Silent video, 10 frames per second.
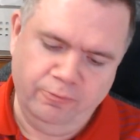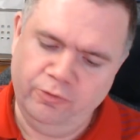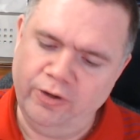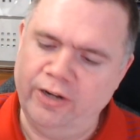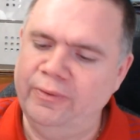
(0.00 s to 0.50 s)

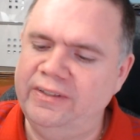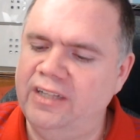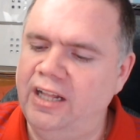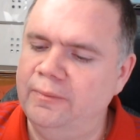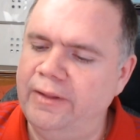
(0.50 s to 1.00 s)
Tried to
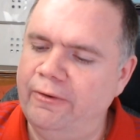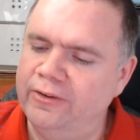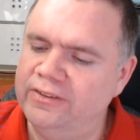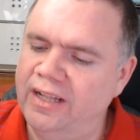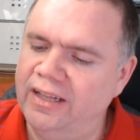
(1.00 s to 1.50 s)
resell them, they weren't
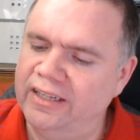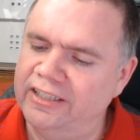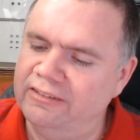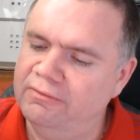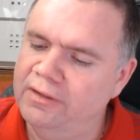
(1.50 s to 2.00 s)
selling,
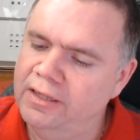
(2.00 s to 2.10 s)
and